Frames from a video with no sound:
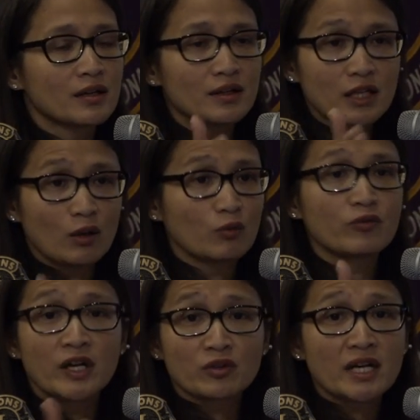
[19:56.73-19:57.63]
you know,
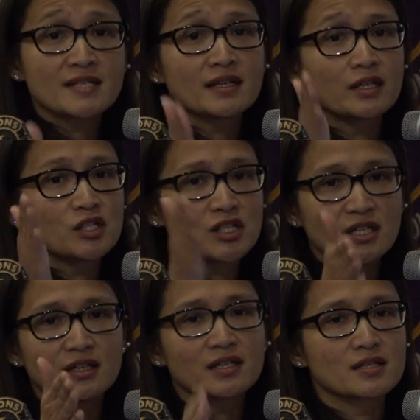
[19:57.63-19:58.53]
fundraising, and
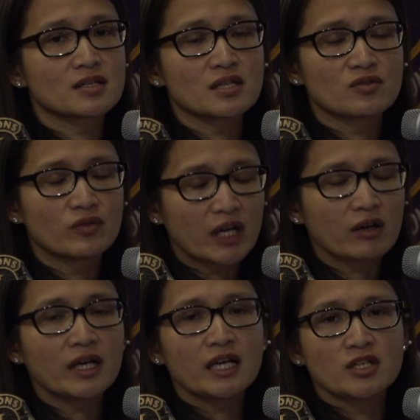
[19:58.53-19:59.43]
she is, is
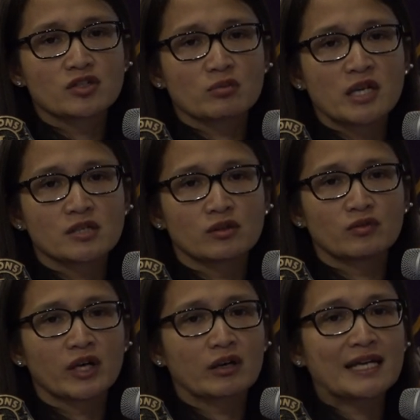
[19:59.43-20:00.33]
very instrumental and
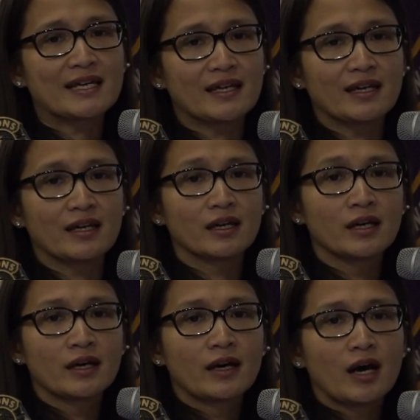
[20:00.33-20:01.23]
very key.
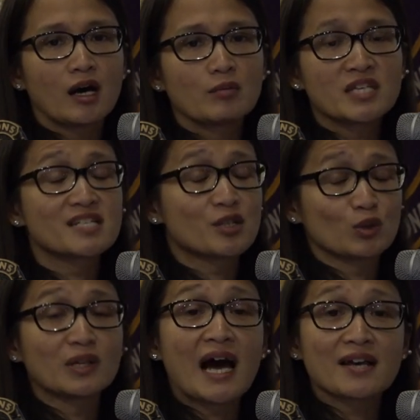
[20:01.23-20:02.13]
Um, this is her
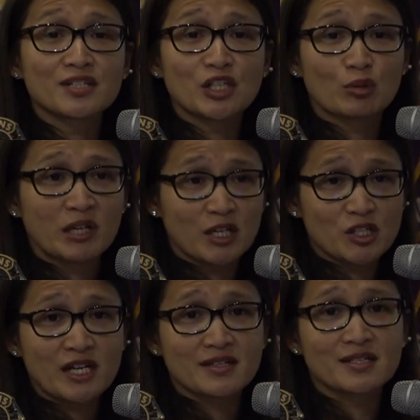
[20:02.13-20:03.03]
last year because she has a